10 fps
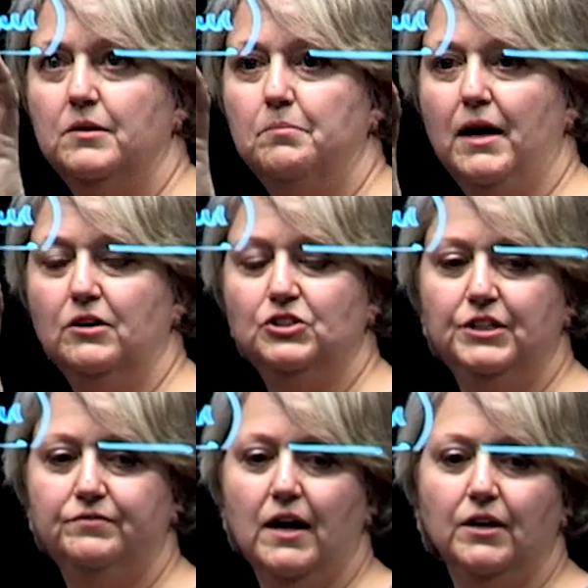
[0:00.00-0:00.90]
the balance
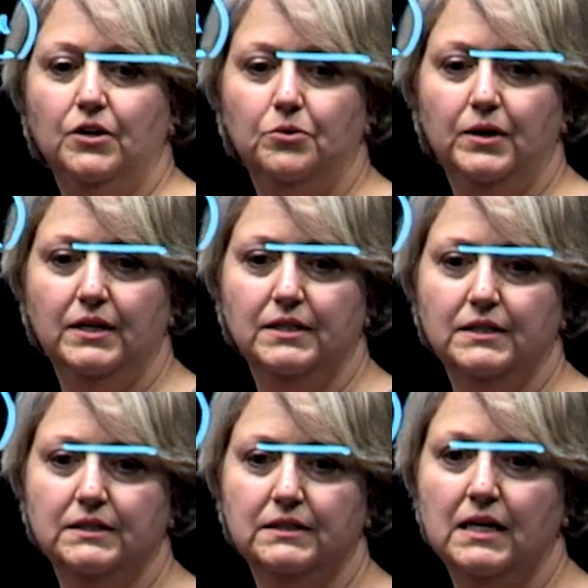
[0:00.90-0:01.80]
sheet value
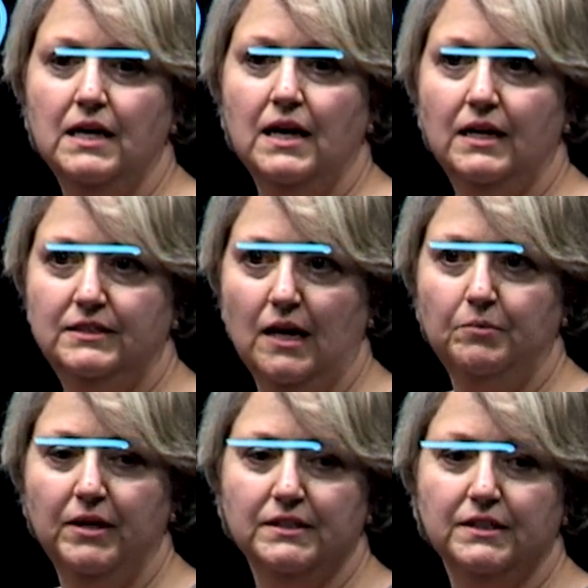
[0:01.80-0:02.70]
is a
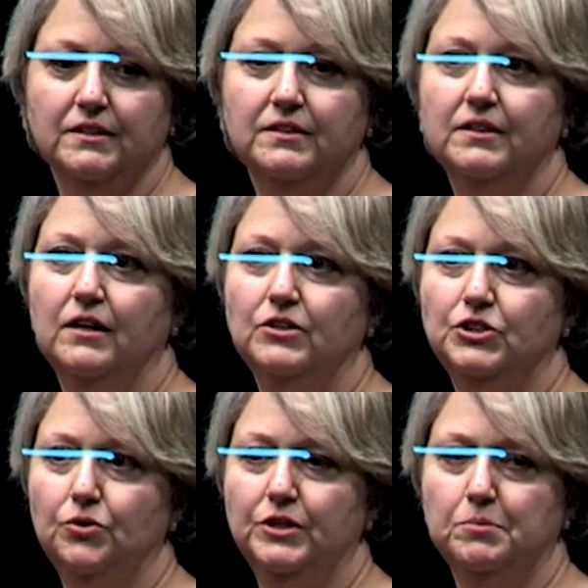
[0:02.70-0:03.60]
debit, then I'll
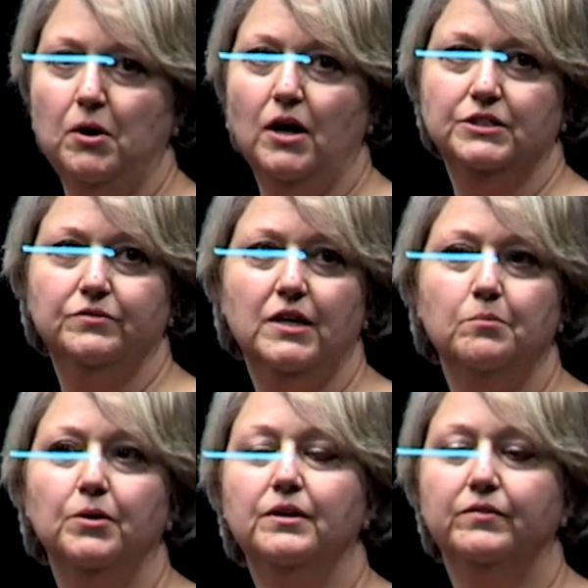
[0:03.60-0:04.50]
show it as a positive
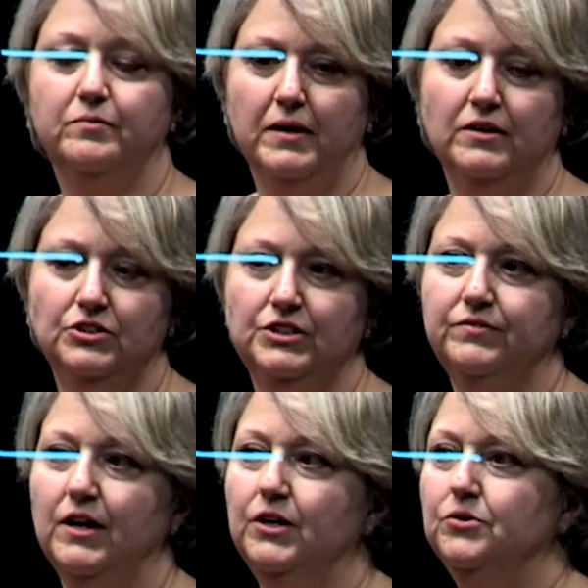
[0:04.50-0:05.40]
number, and if the balance sheet
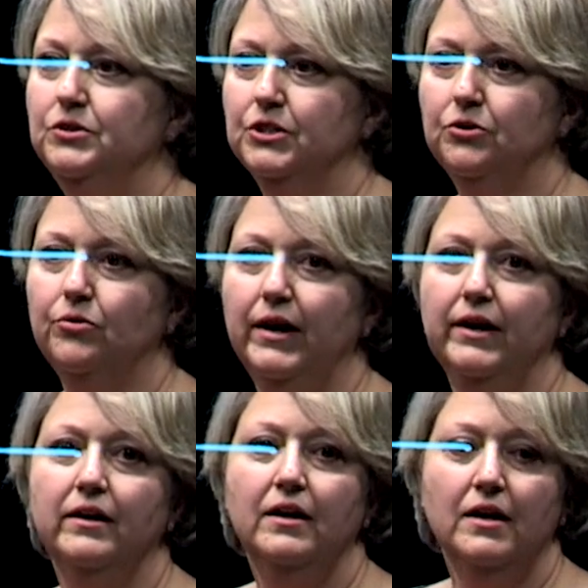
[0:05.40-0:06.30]
value is a
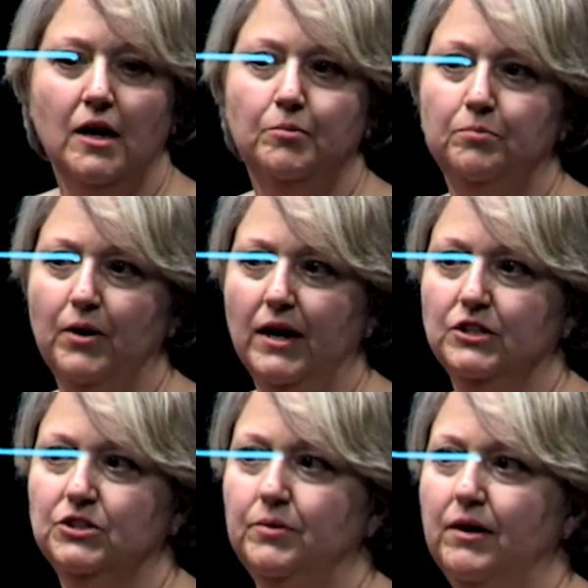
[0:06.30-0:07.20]
credit, I'll put
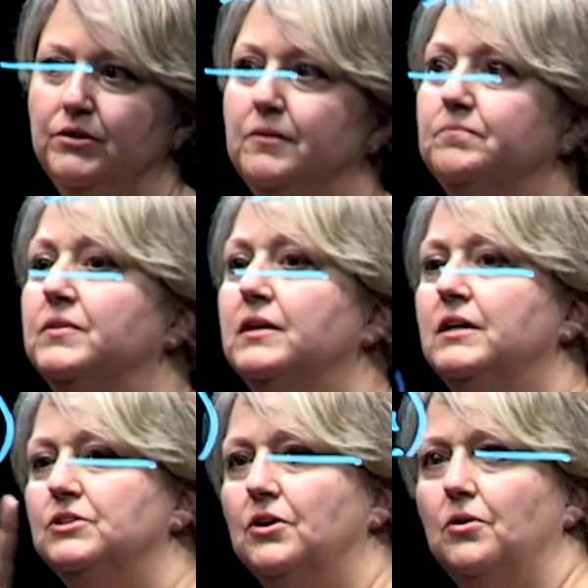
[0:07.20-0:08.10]
brackets around it.
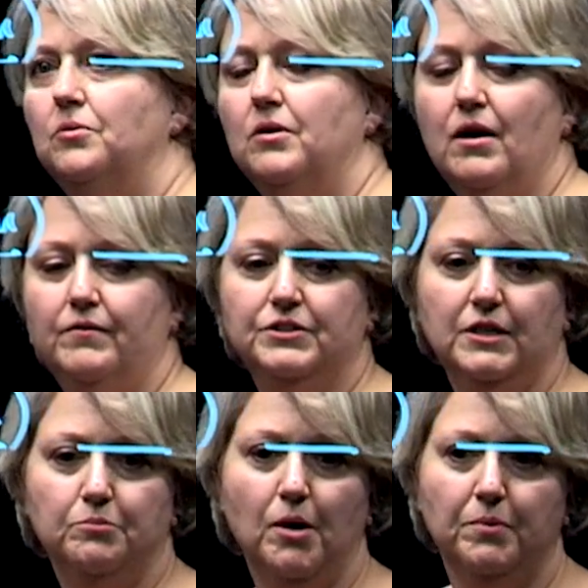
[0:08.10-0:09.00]
So
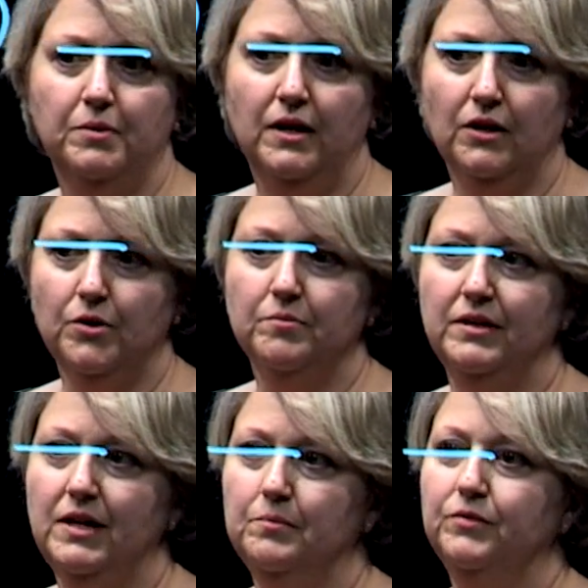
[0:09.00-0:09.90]
obviously a property, plant, and
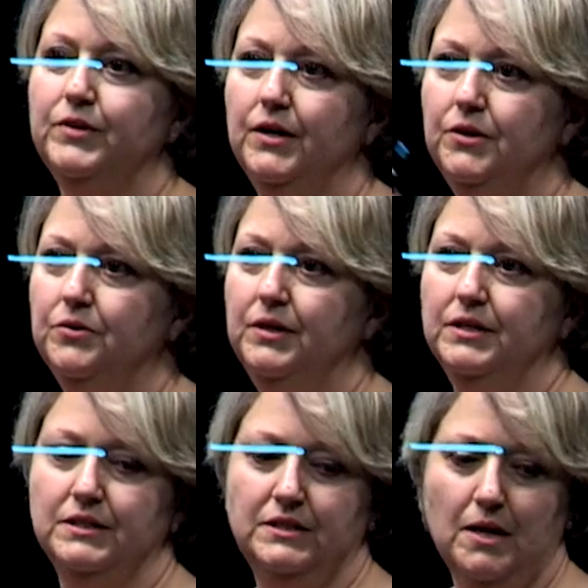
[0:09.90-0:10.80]
equipment net book value
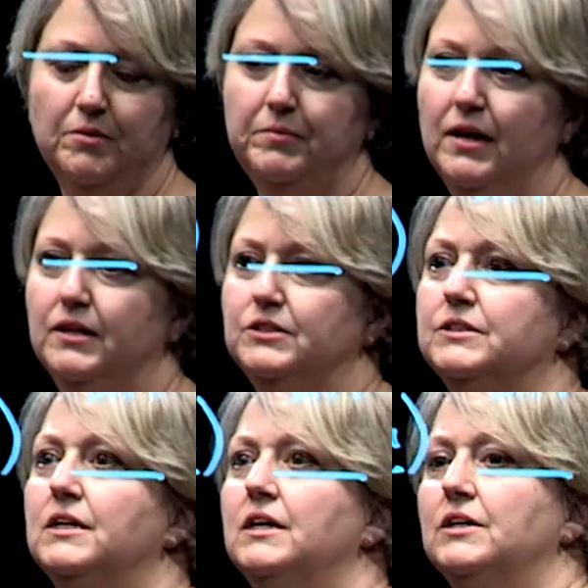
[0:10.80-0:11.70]
is a debit
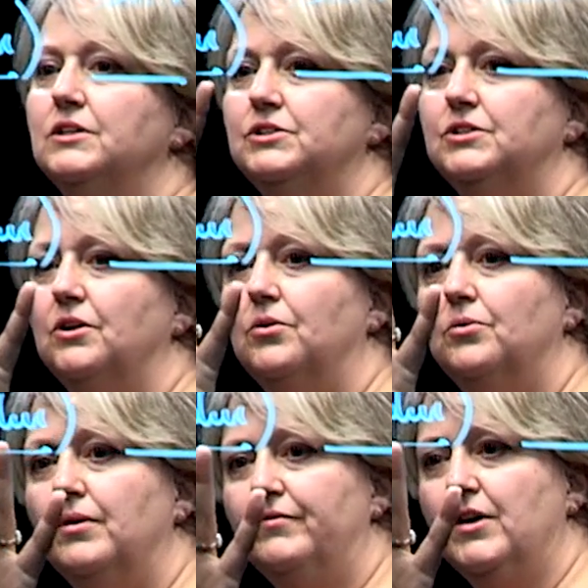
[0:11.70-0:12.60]
balance,
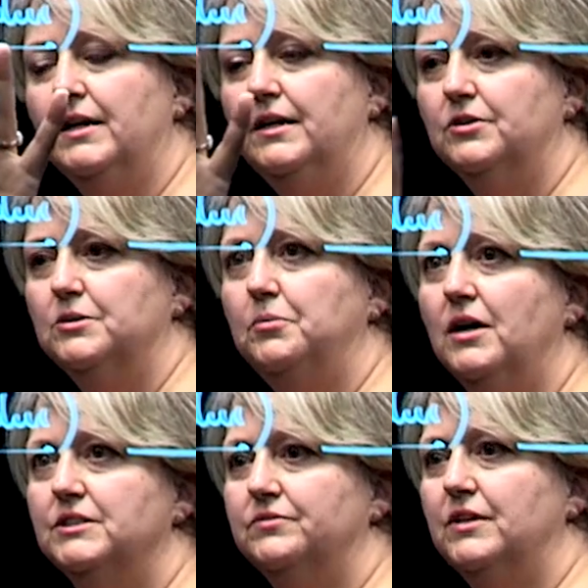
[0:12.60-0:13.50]
so I've got it here as a
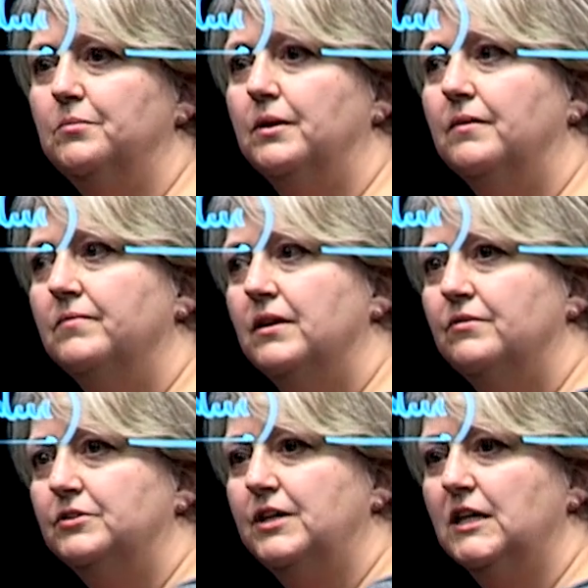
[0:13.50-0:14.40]
positive number.
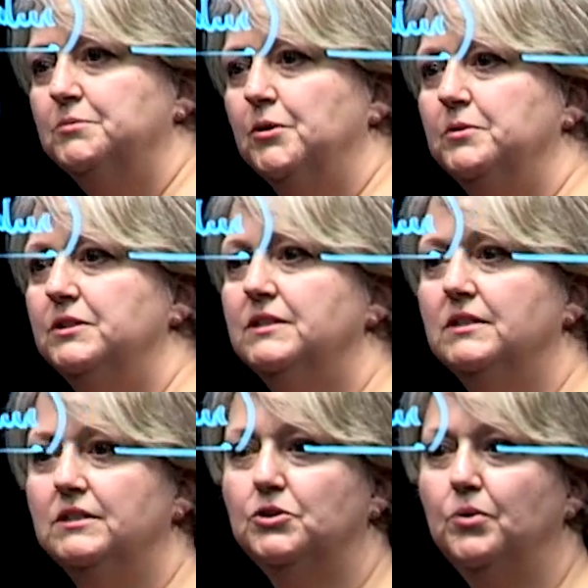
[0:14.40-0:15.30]
For tax purposes,
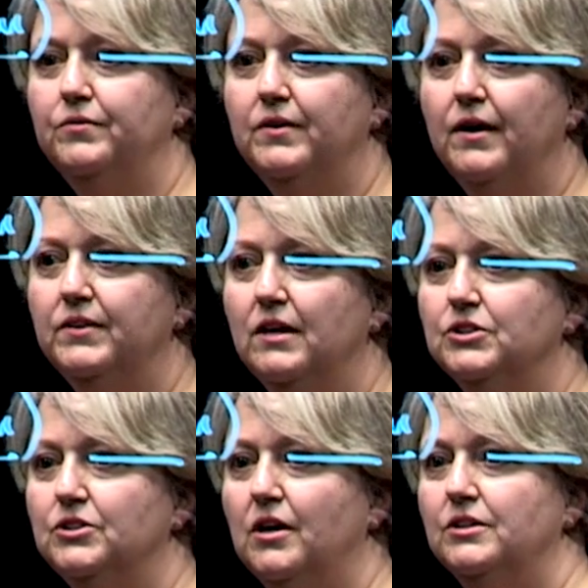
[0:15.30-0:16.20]
it's
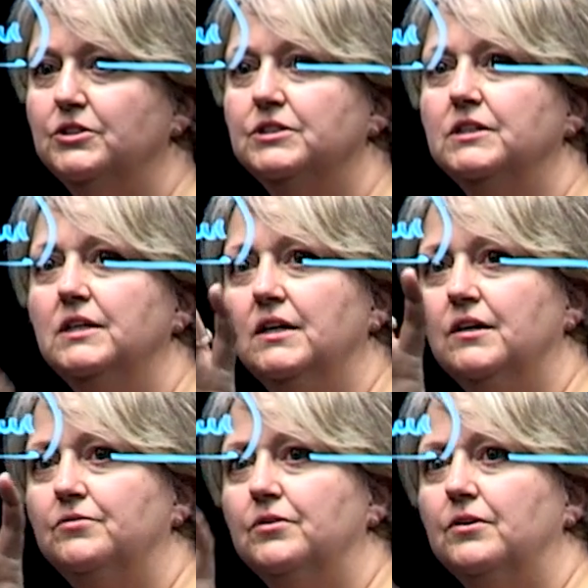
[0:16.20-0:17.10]
$25,000.
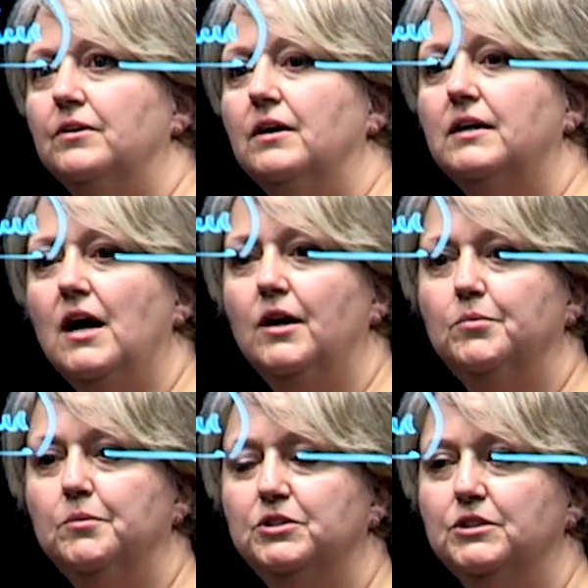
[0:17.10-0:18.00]
For accounting
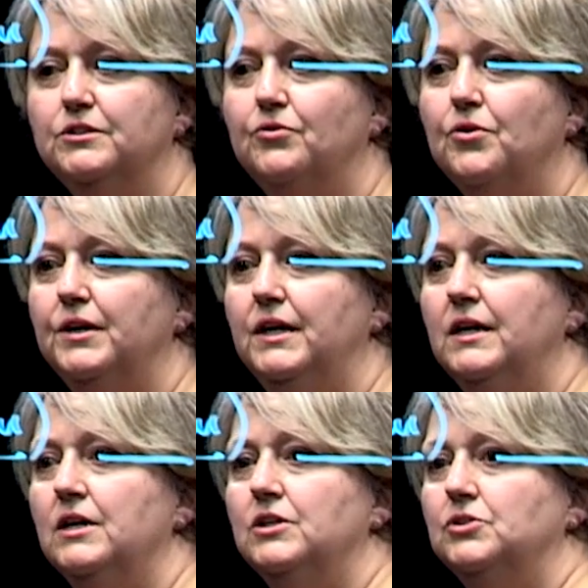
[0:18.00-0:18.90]
purposes, 40.
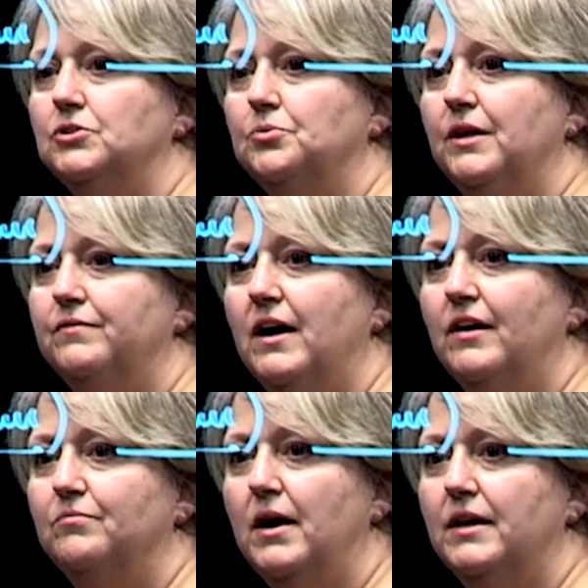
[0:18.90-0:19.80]
So 25